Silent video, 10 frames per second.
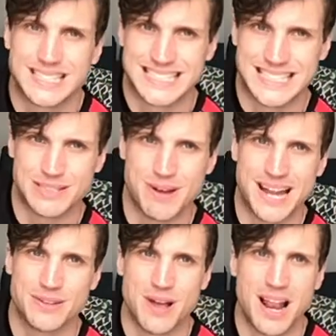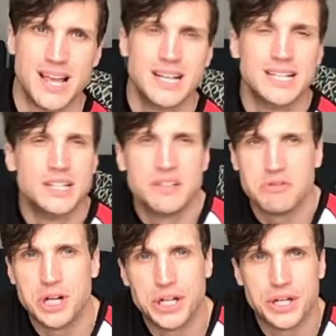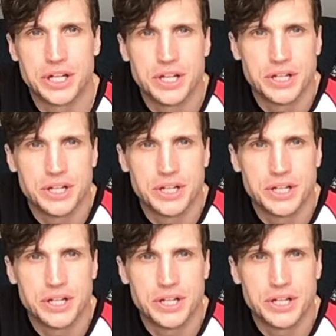This way as well. Really good.